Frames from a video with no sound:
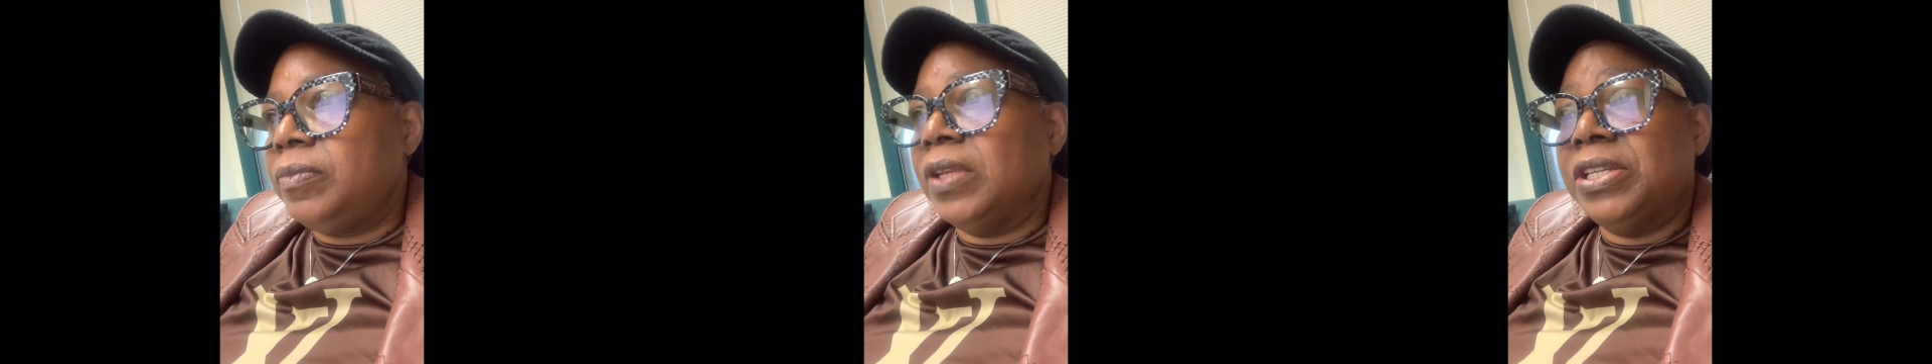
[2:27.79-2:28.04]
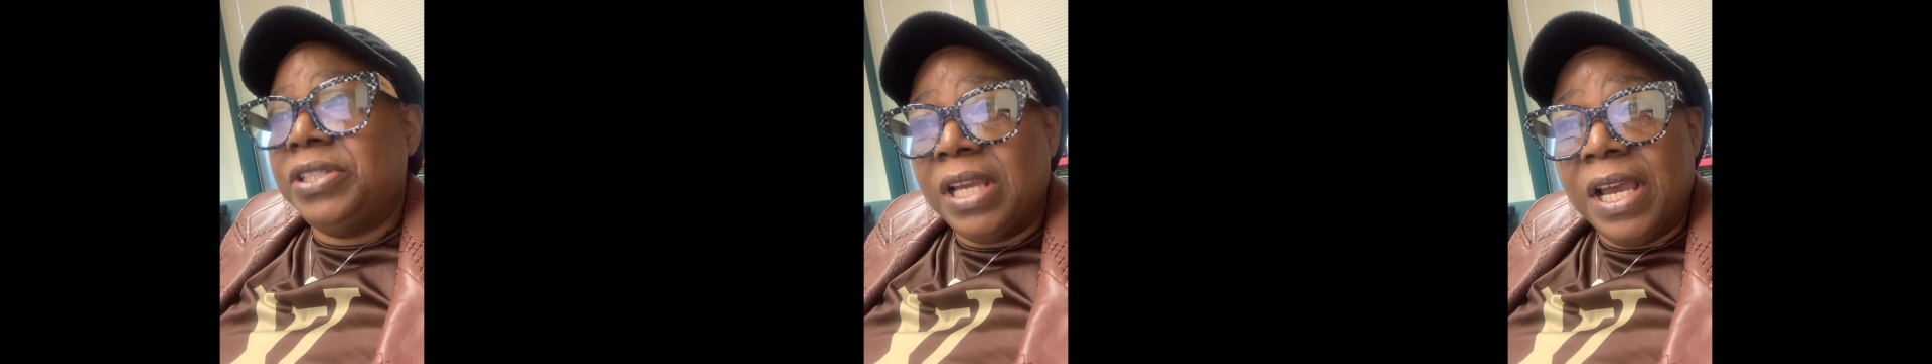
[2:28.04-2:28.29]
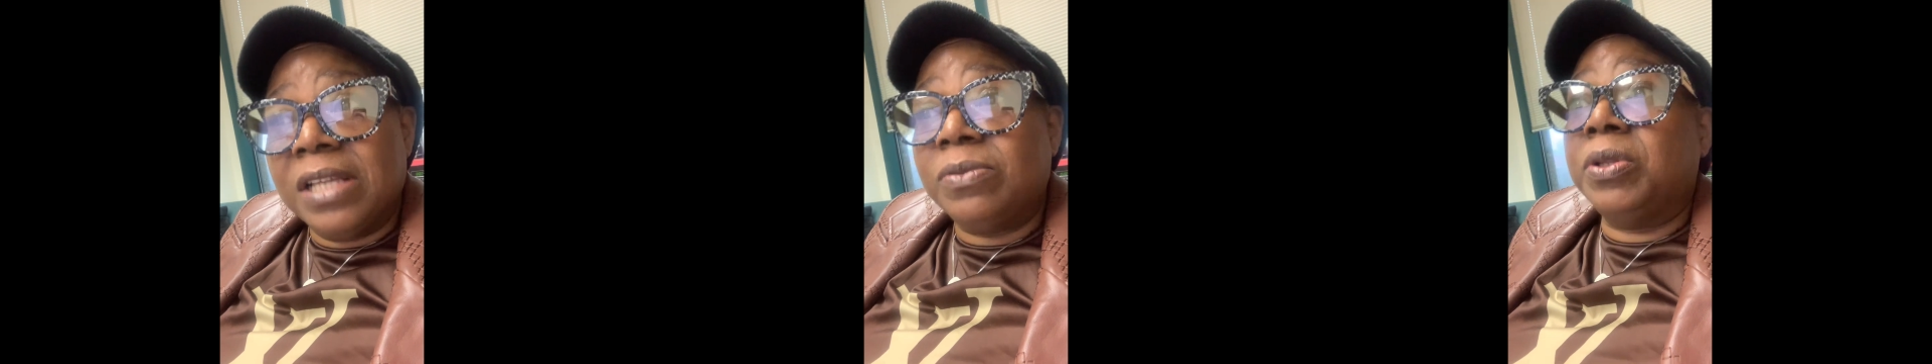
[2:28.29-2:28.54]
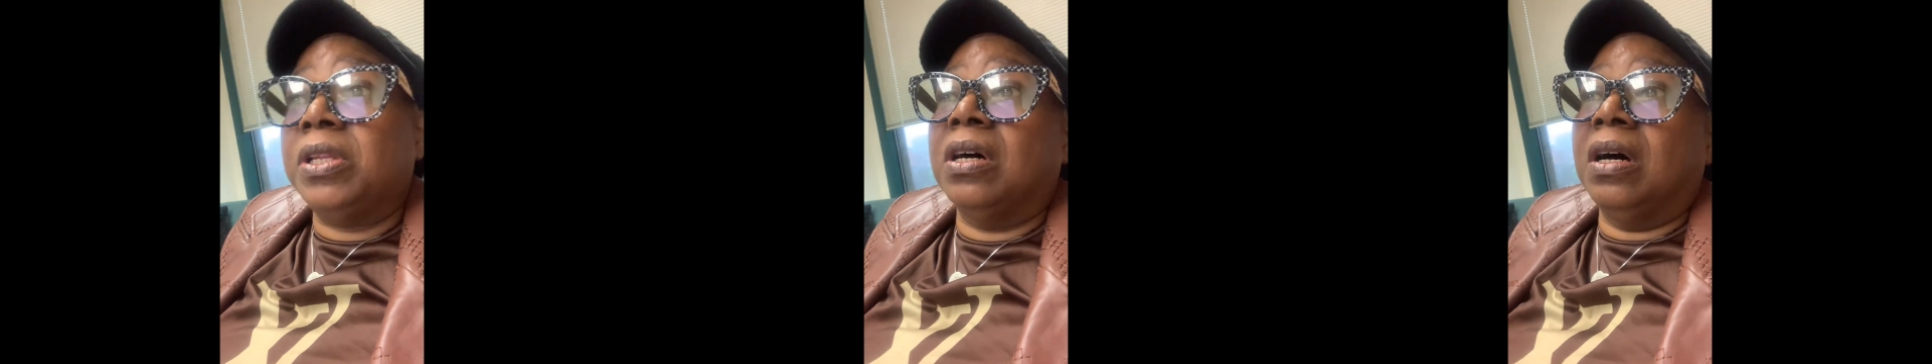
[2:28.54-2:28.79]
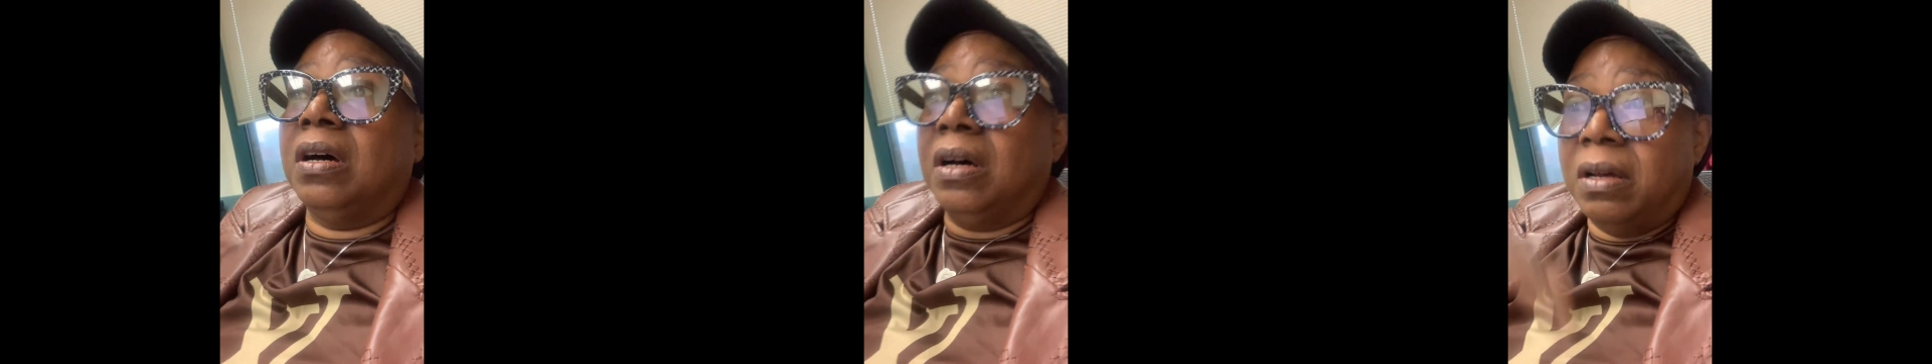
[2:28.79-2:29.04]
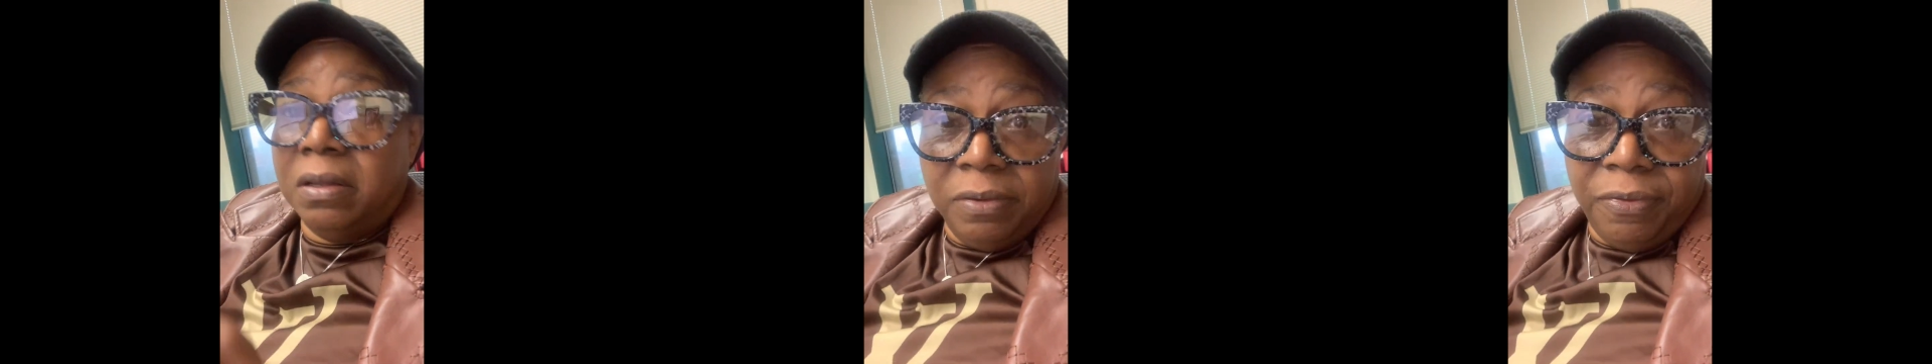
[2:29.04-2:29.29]
that she has with the
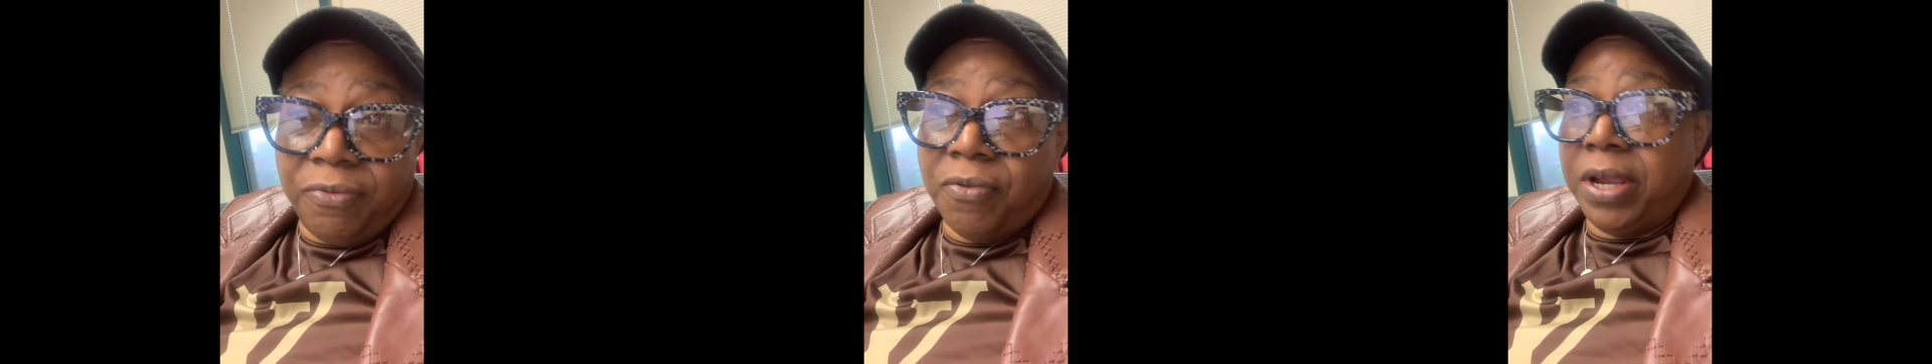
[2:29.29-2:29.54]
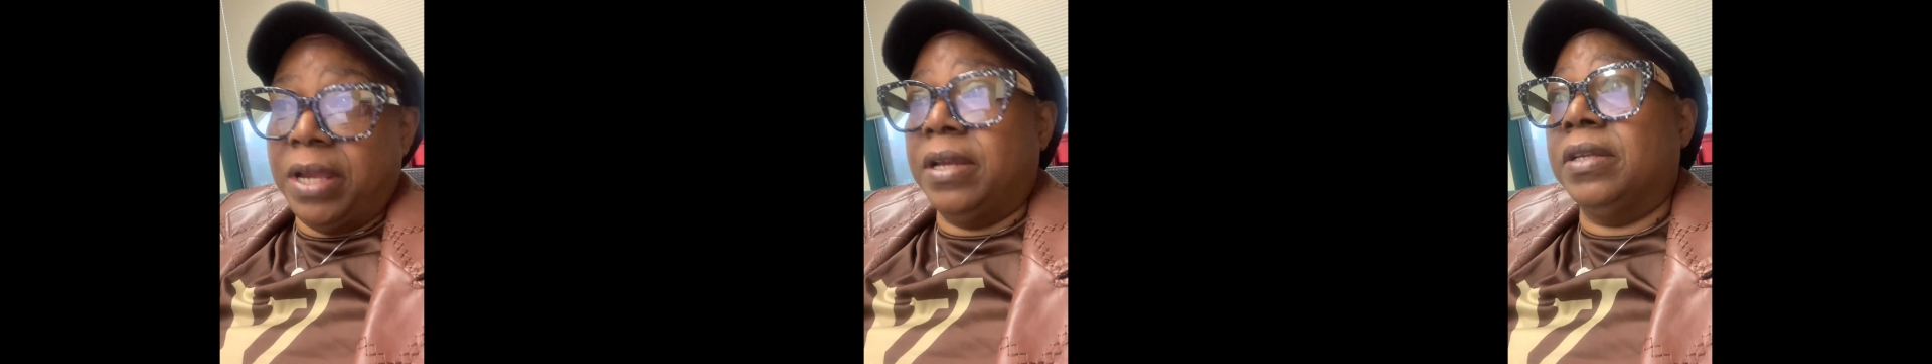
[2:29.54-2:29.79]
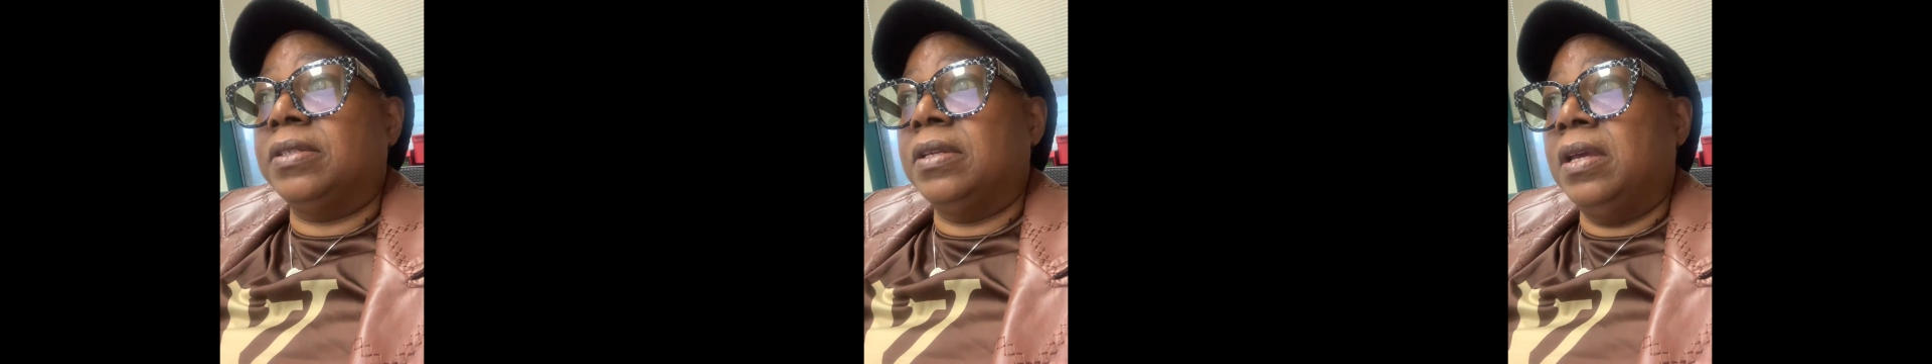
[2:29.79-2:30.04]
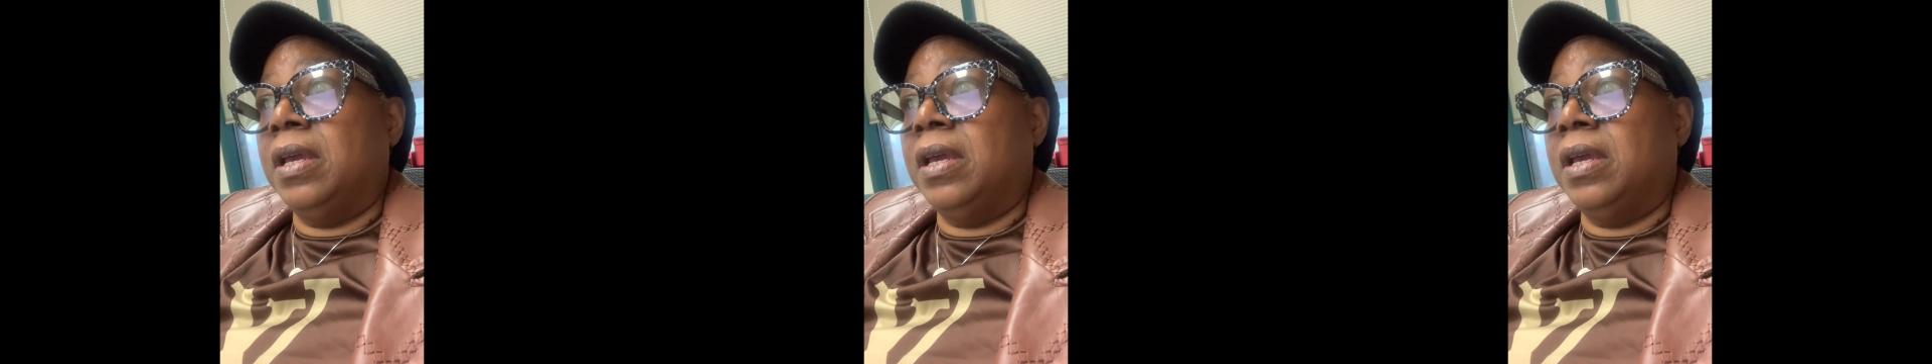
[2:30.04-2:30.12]
other friends